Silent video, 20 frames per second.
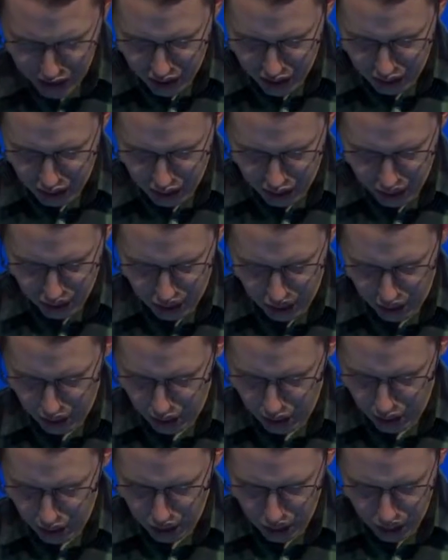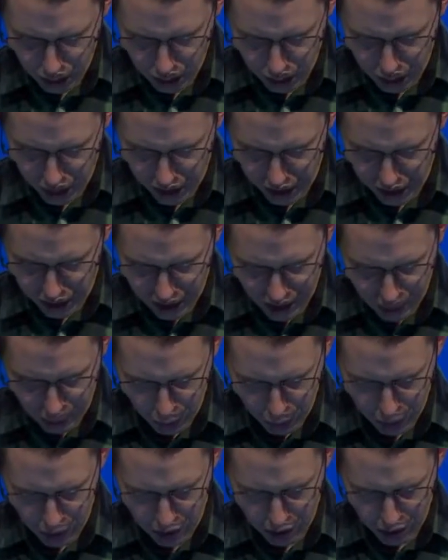I think so, yeah. And the
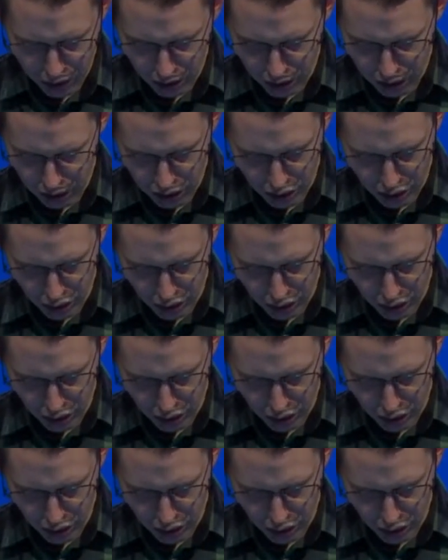Samos's. Yeah.